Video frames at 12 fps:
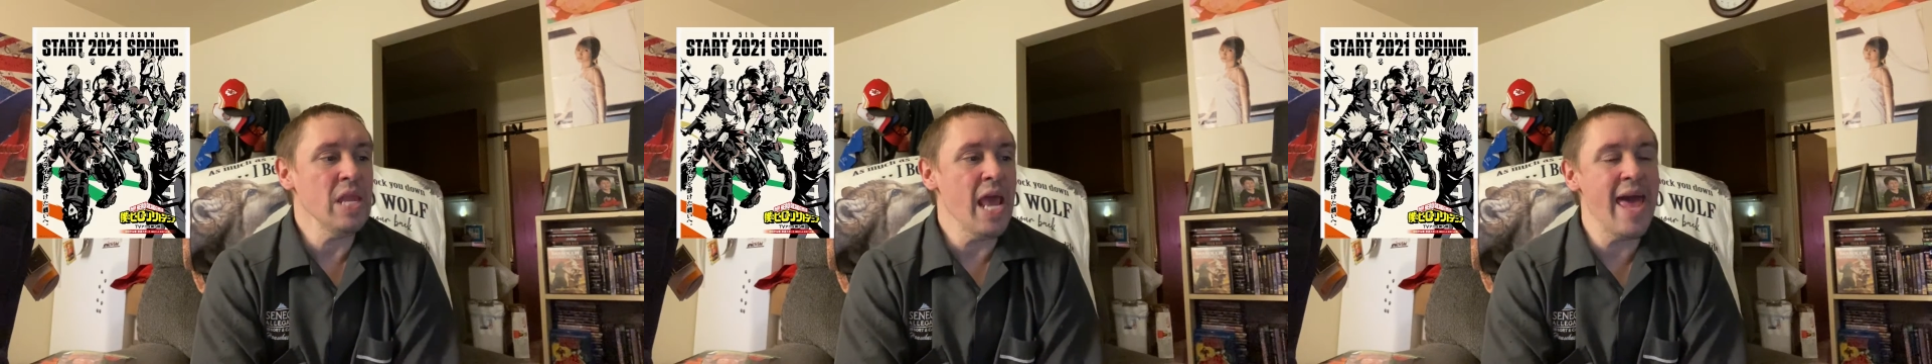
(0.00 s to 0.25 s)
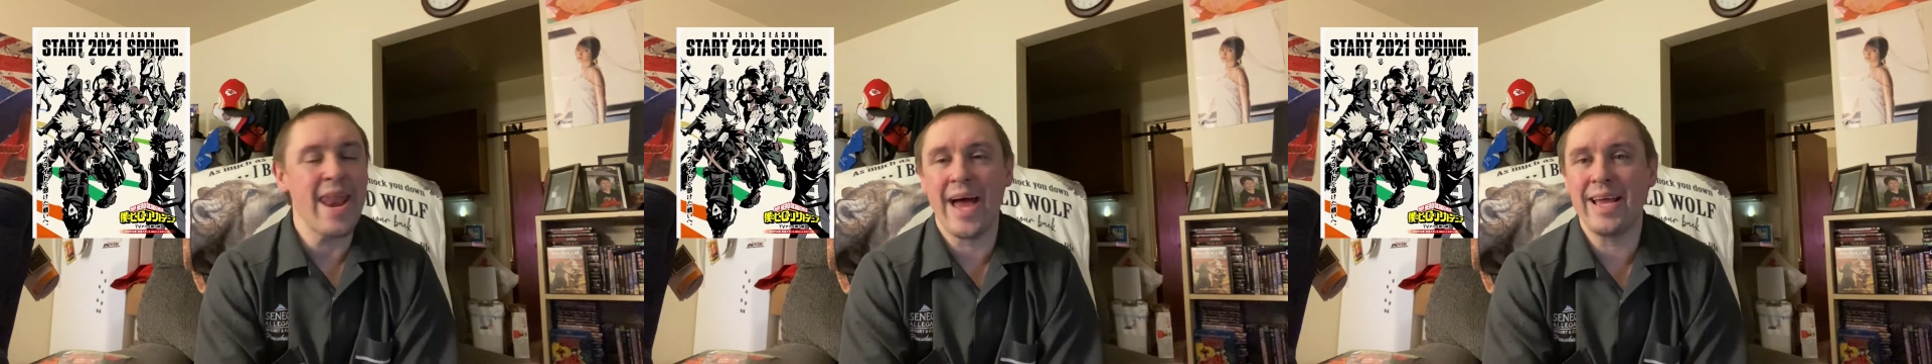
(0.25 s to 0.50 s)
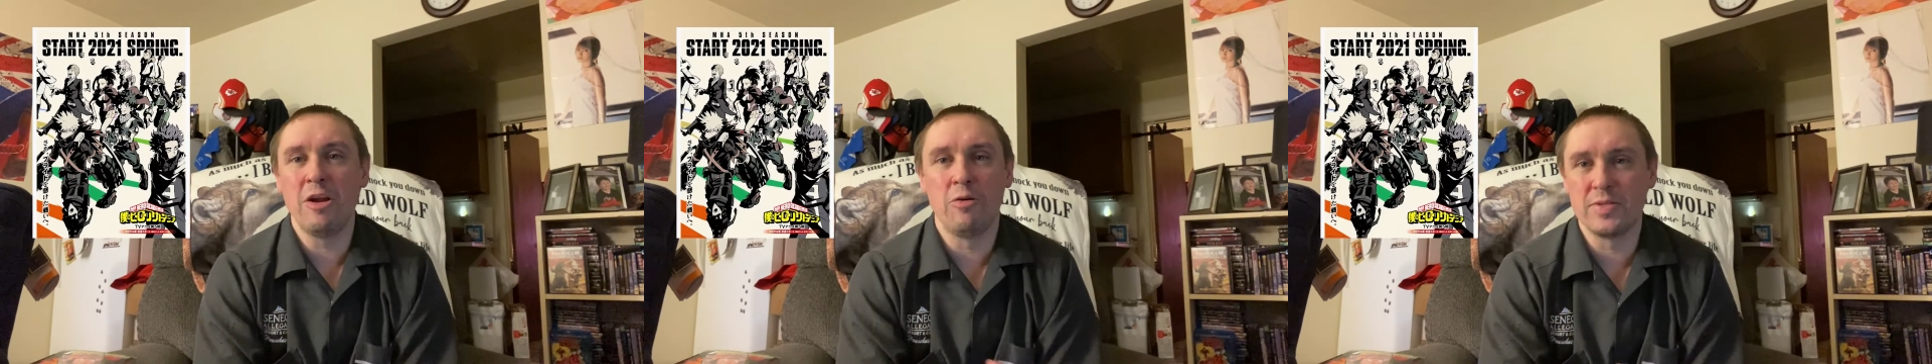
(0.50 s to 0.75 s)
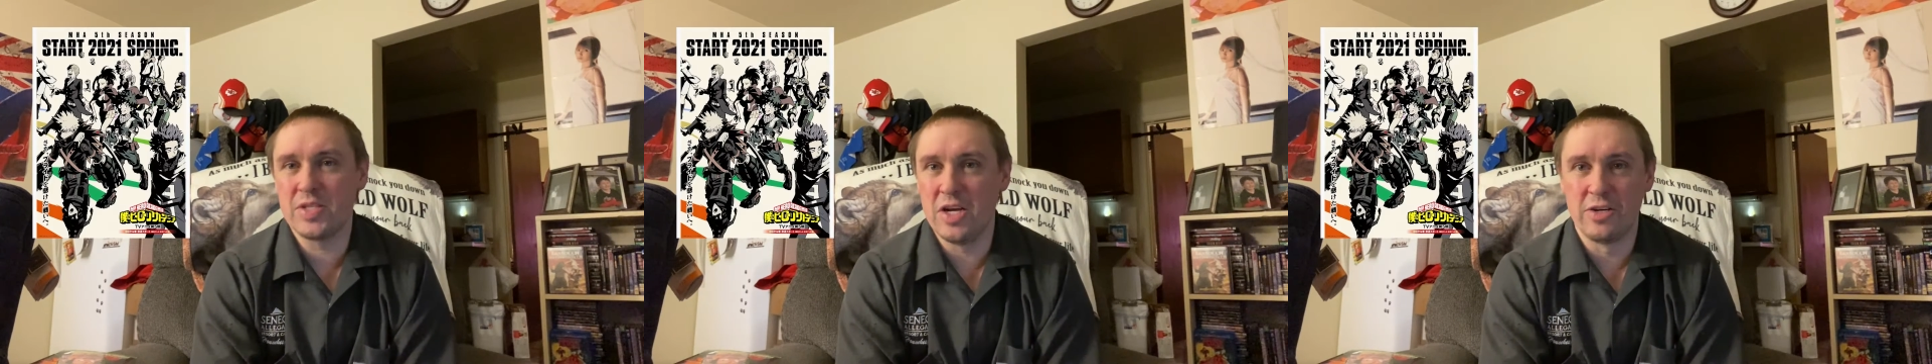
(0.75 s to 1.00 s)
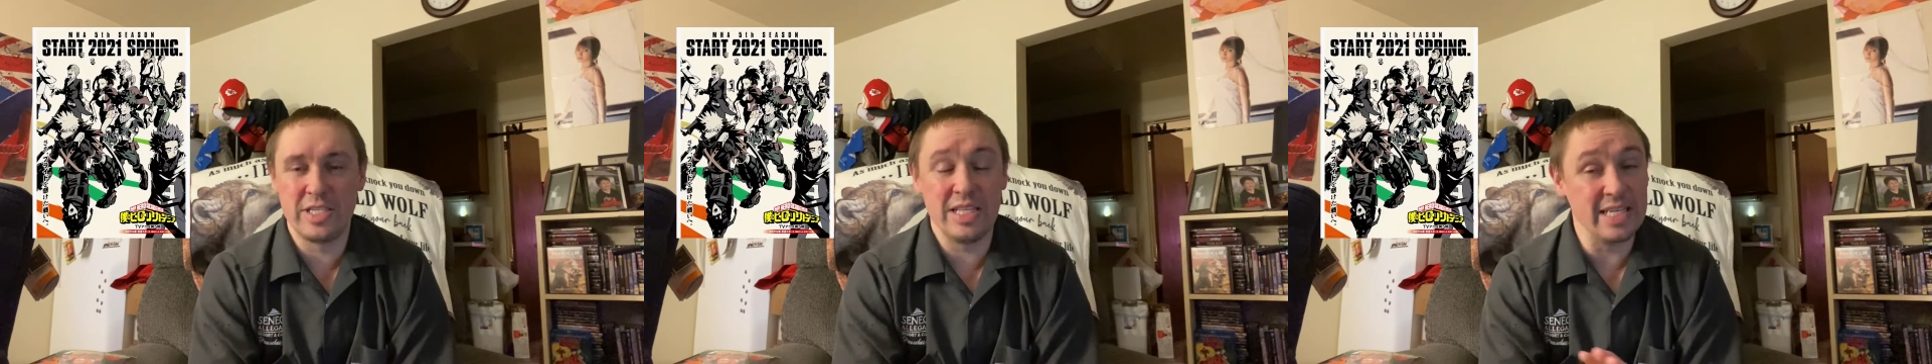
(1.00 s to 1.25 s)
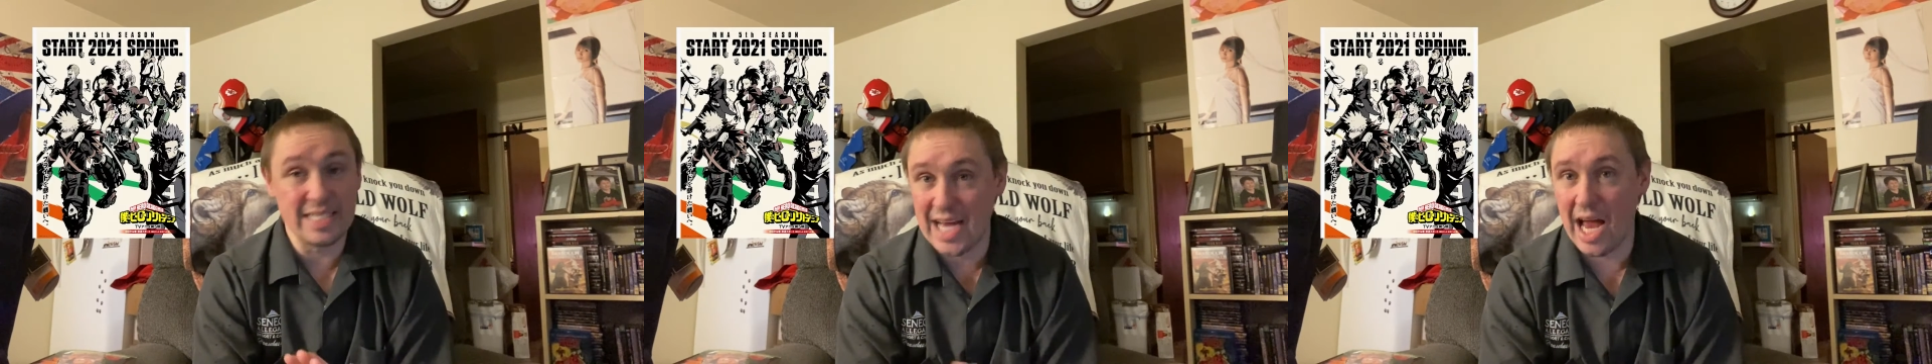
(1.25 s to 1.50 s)
And I can almost guarantee
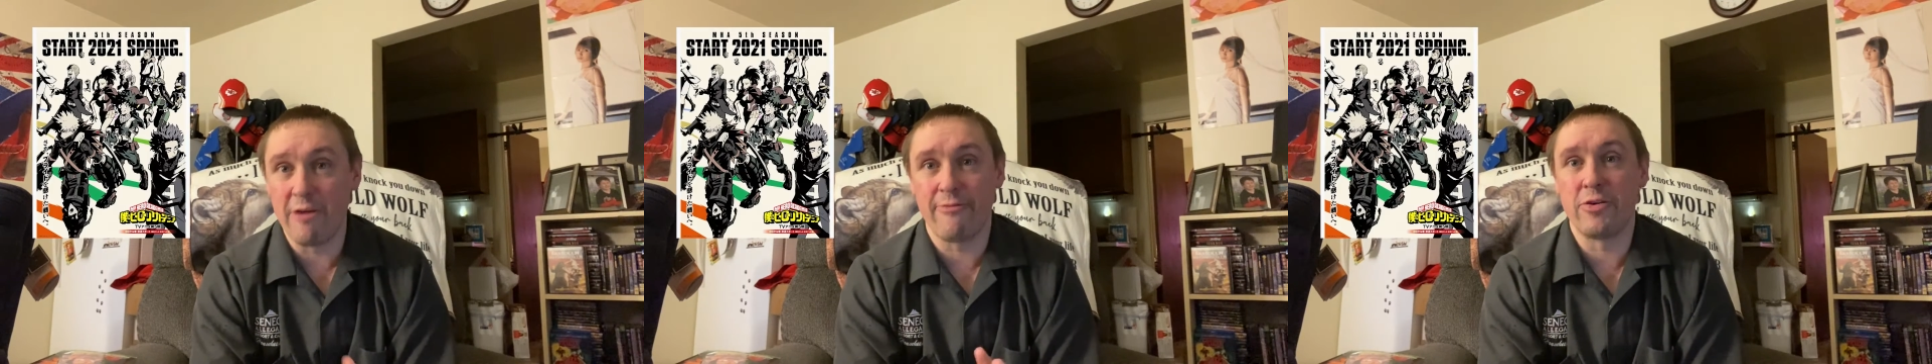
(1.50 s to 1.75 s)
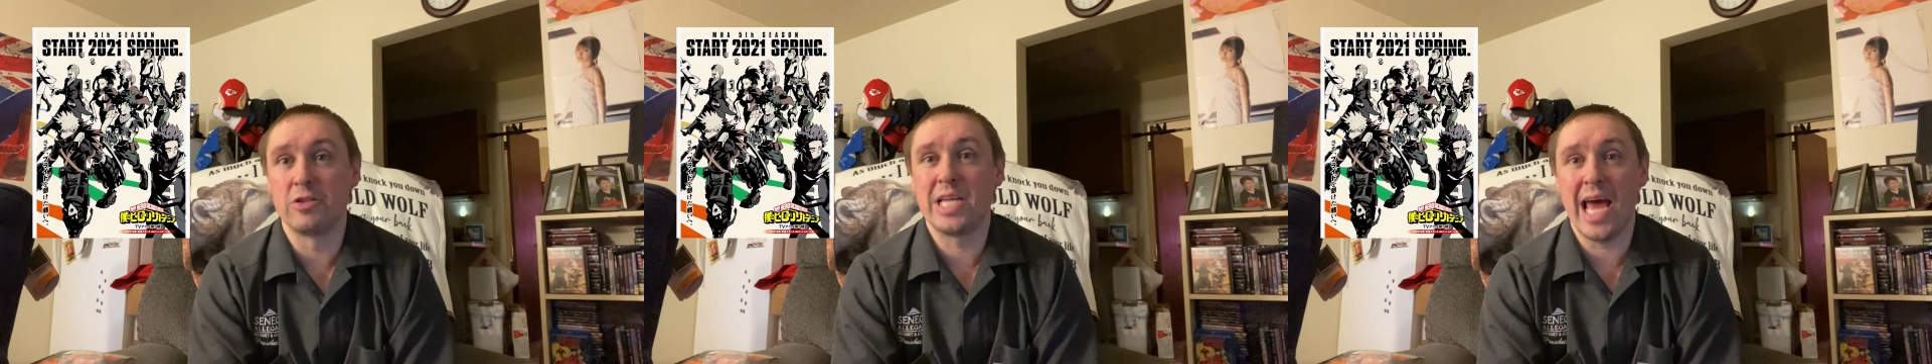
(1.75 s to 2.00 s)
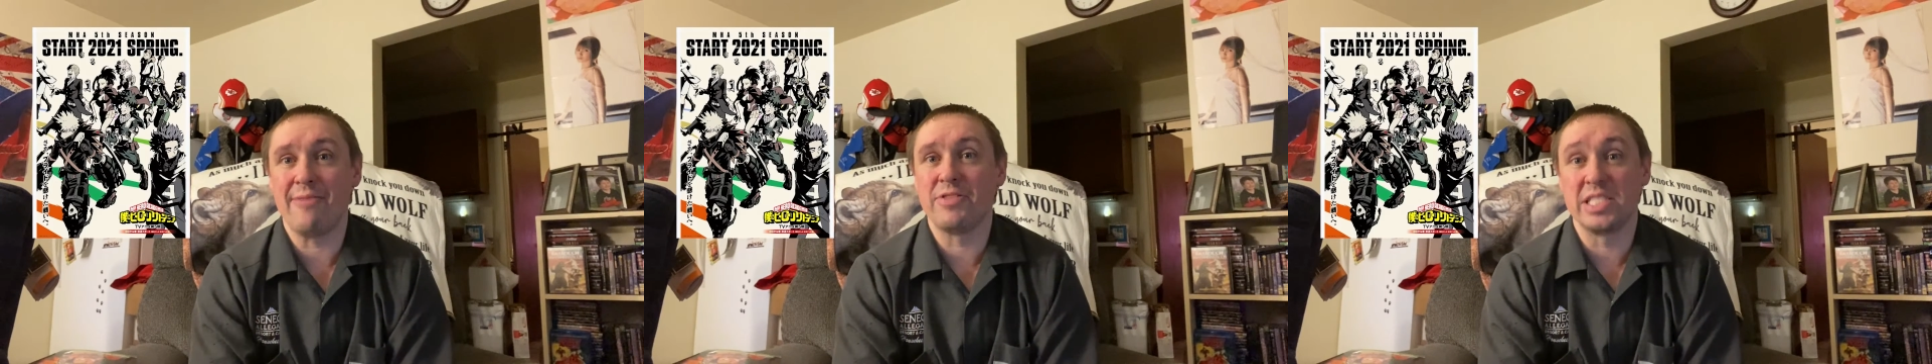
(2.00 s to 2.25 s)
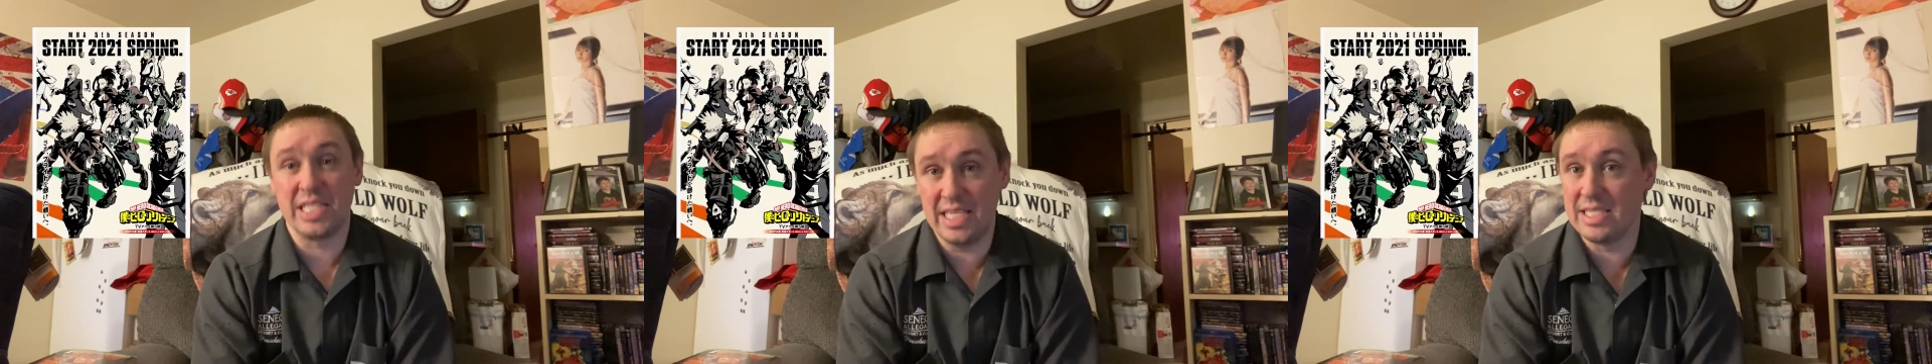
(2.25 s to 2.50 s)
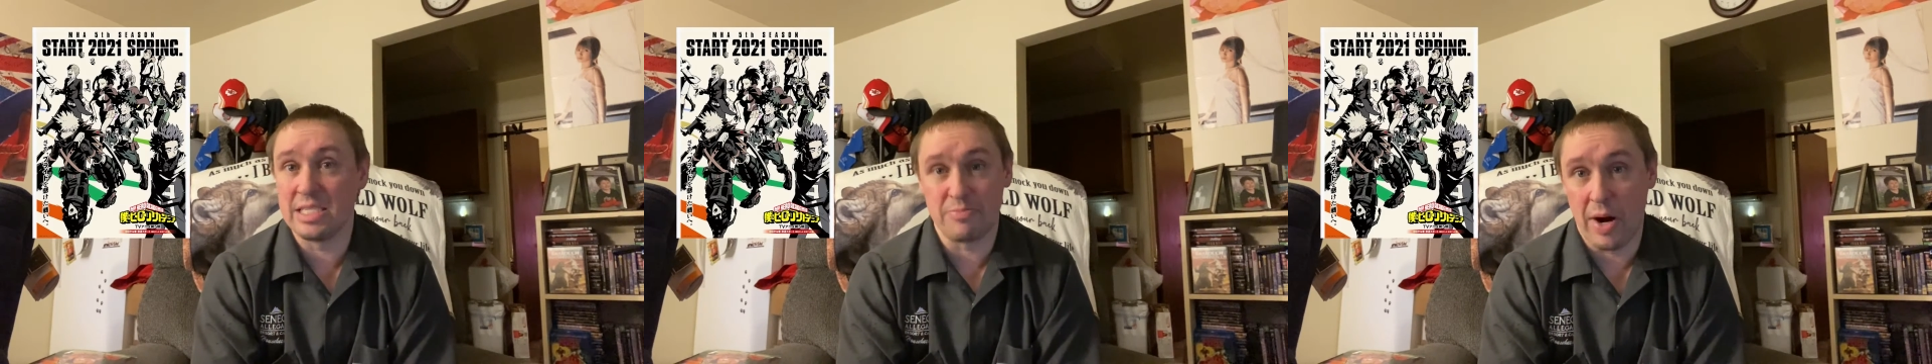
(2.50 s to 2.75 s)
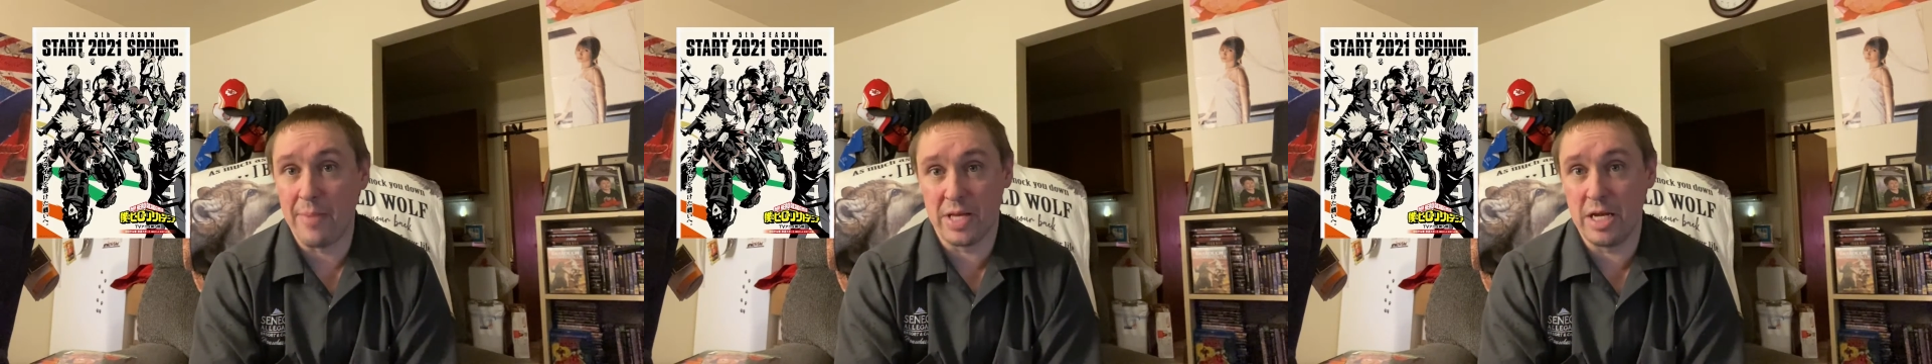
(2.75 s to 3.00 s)
the entire first half of the season is
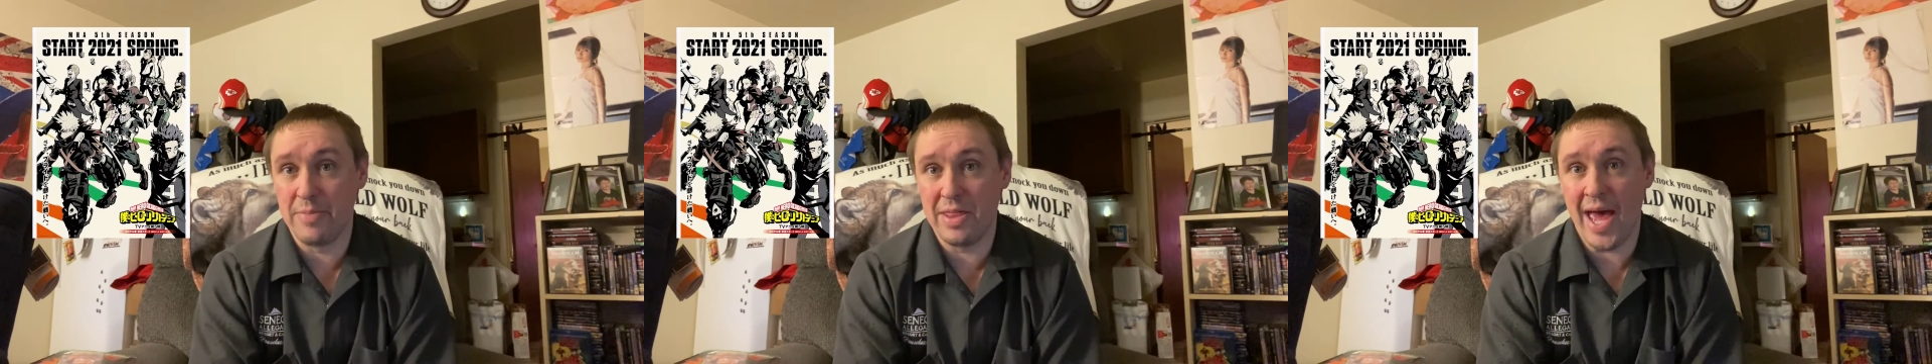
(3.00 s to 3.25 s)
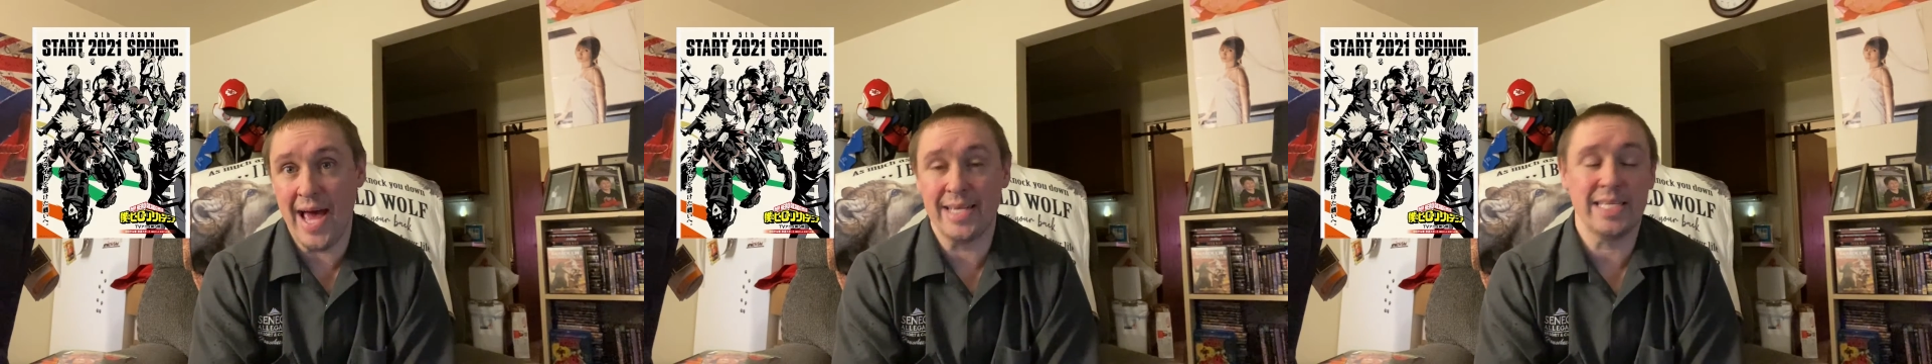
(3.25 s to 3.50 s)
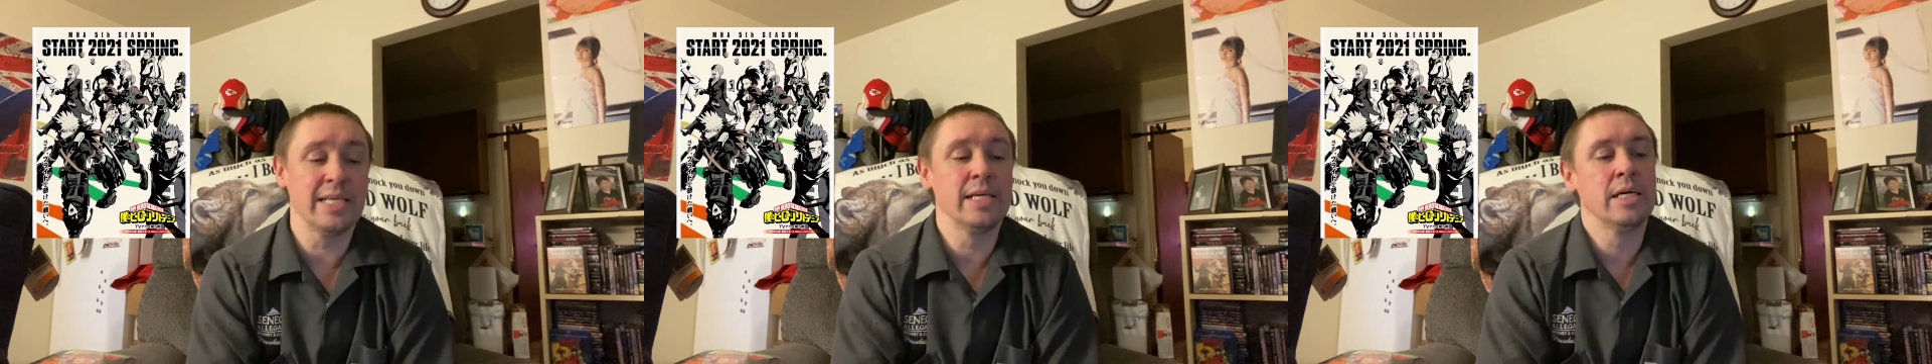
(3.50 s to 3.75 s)
probably going to be that.